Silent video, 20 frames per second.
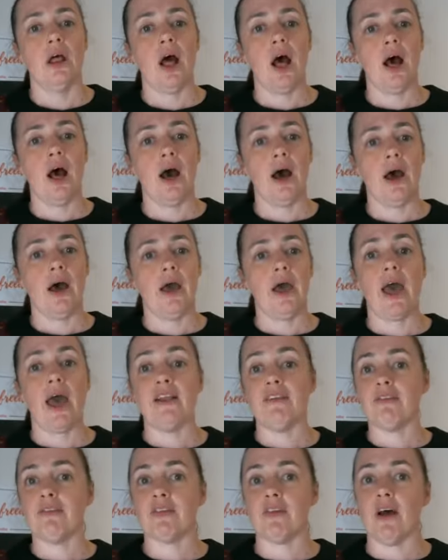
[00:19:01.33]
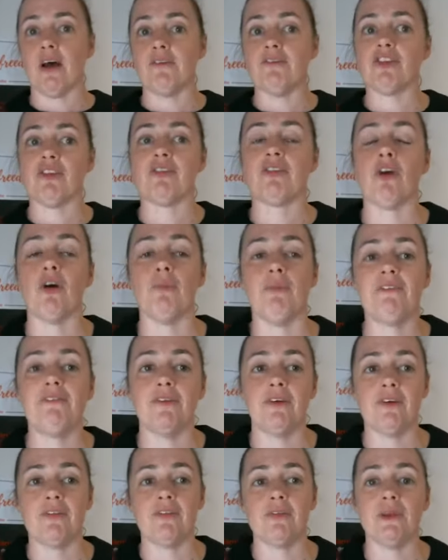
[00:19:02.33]
and I've just got my
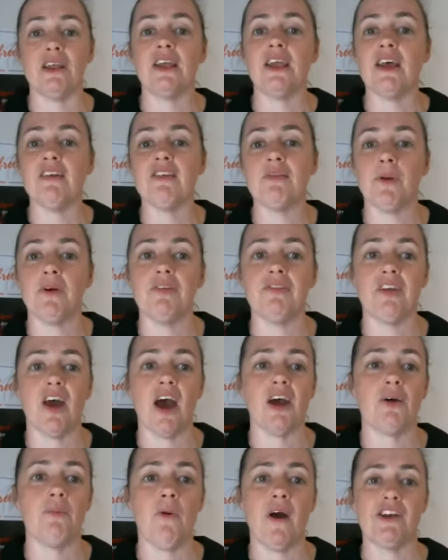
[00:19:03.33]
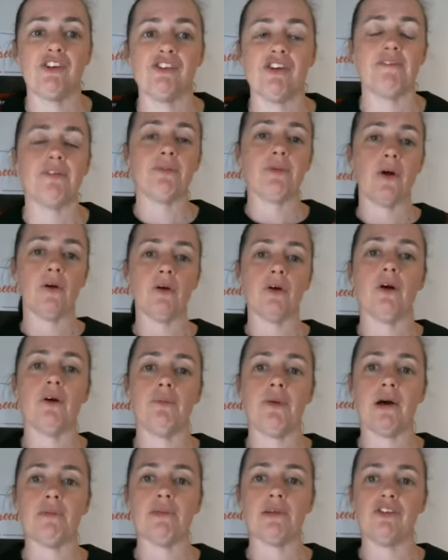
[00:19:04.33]
first big guest post out on why travel blog
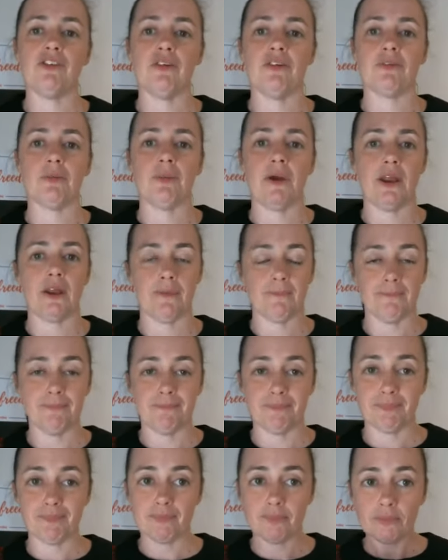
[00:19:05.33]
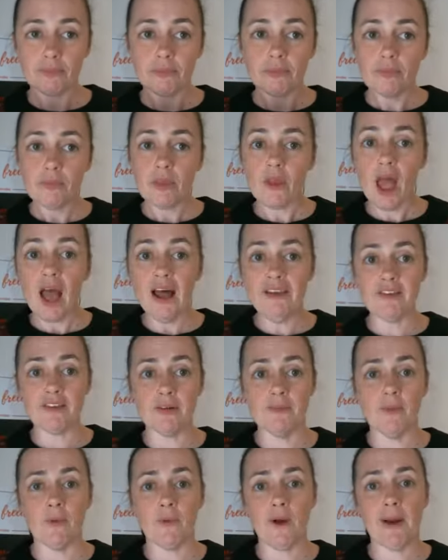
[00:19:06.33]
got published this week, and there's
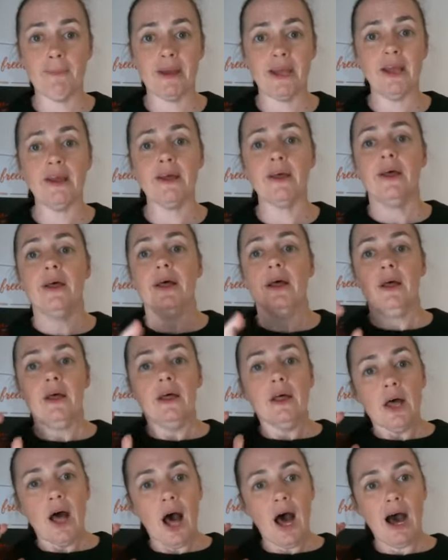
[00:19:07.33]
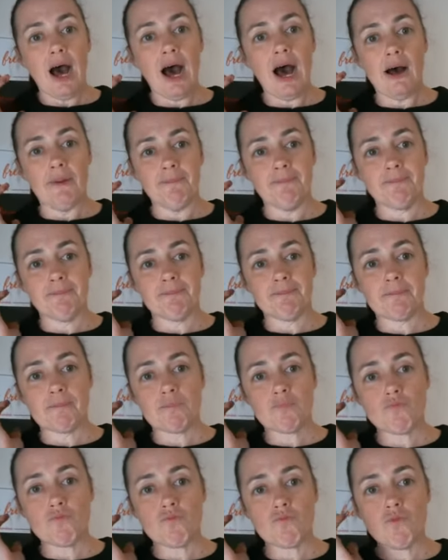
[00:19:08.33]
some more coming. But
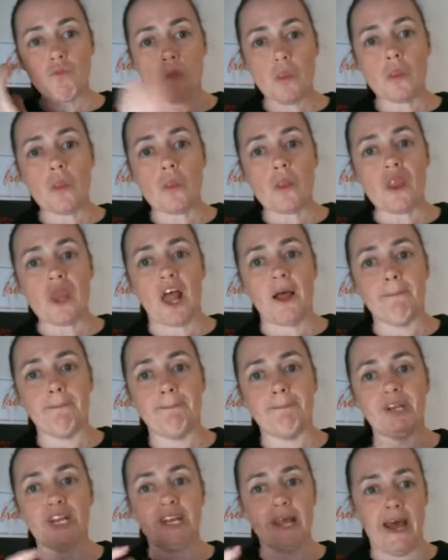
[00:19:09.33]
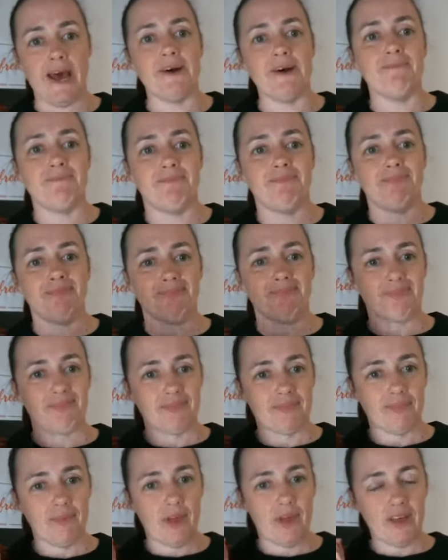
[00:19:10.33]
yeah,
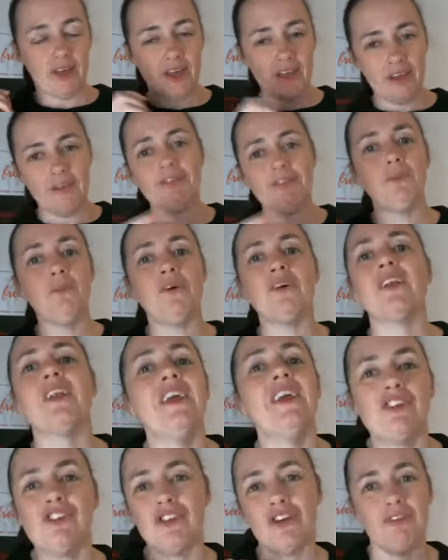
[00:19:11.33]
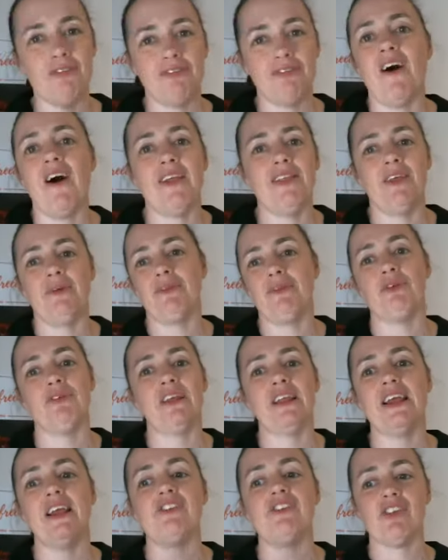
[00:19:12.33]
if you want links, you can find them. You
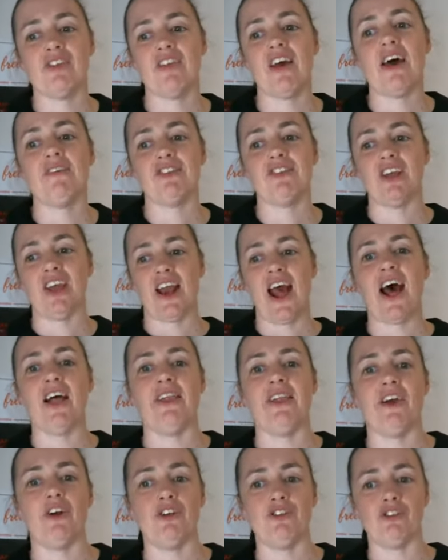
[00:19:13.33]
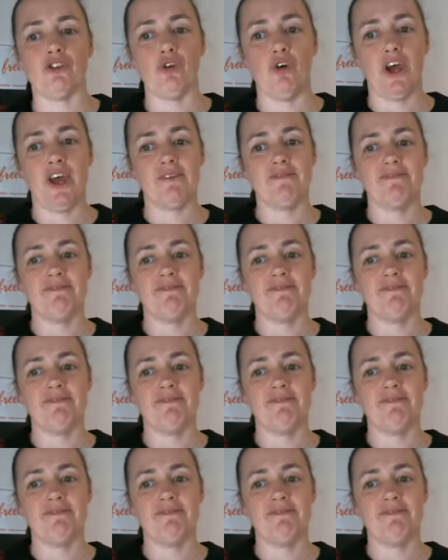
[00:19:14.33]
really just have to get out there and do it.